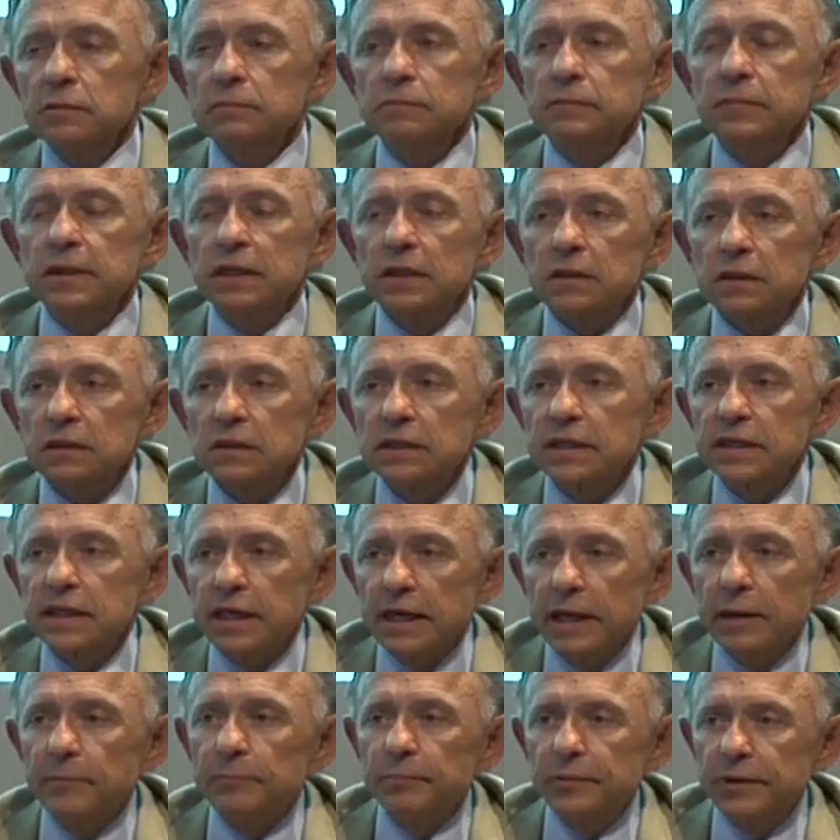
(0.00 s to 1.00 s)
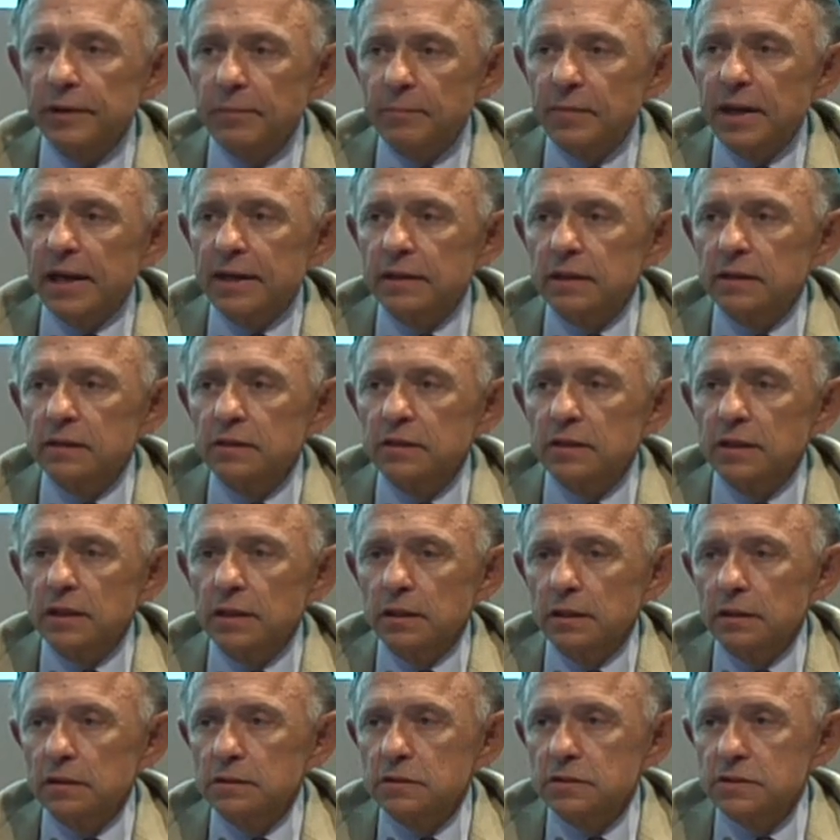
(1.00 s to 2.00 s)
merely implemented
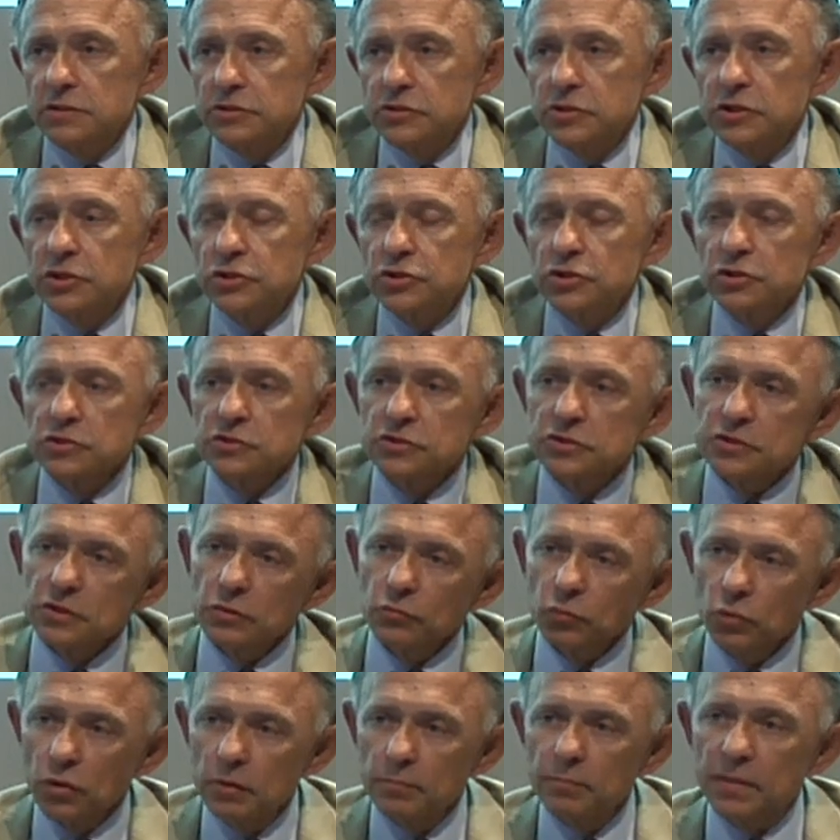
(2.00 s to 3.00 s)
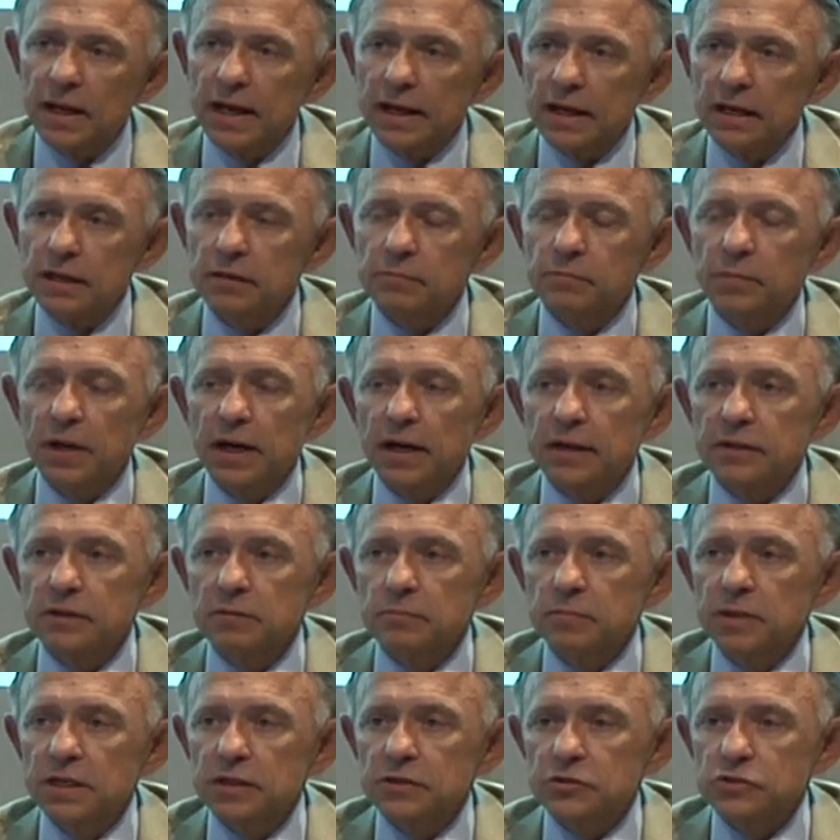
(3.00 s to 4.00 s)
the decisions that were made by
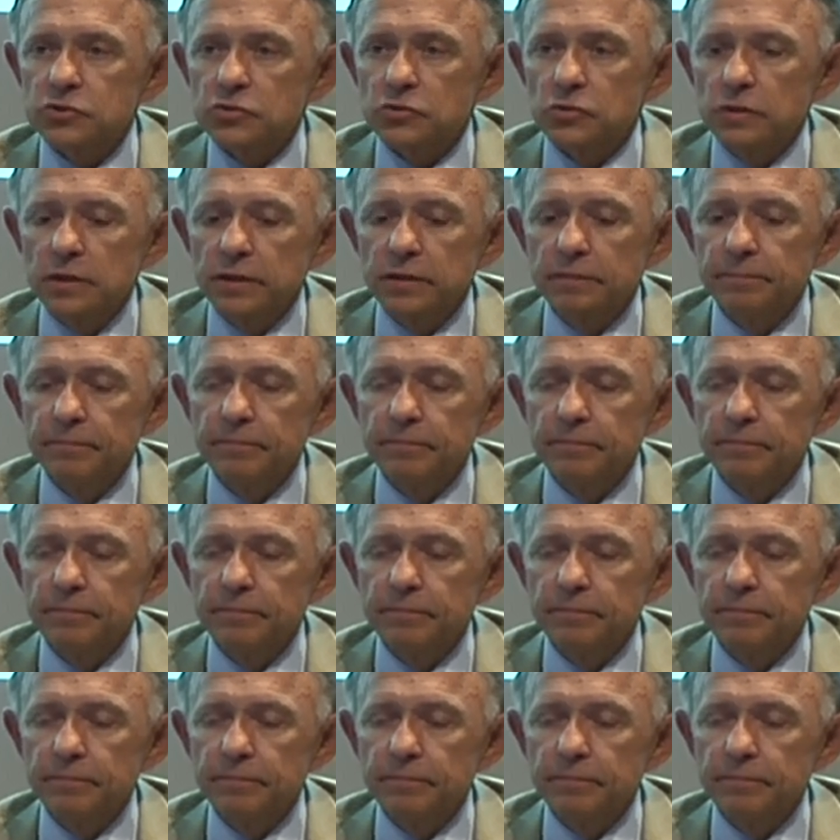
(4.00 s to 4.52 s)
the ministry.